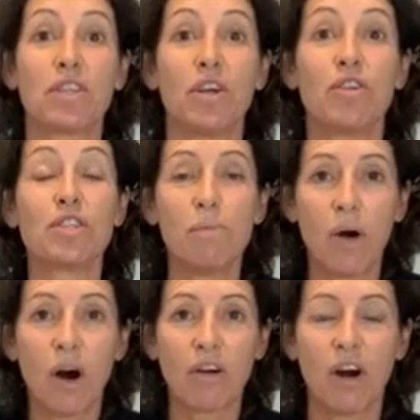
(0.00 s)
So
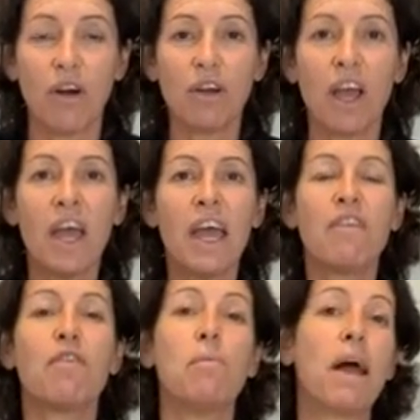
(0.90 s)
tomorrow
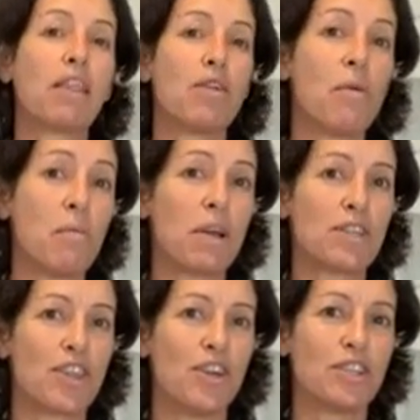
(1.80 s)
for my
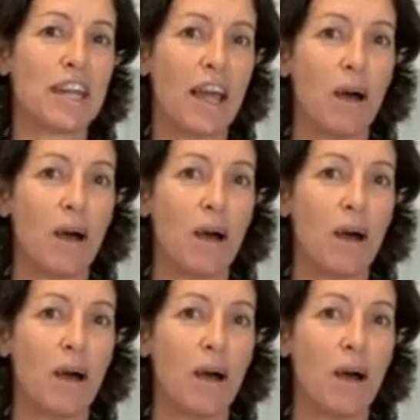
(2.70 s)
Thermomix Thursday,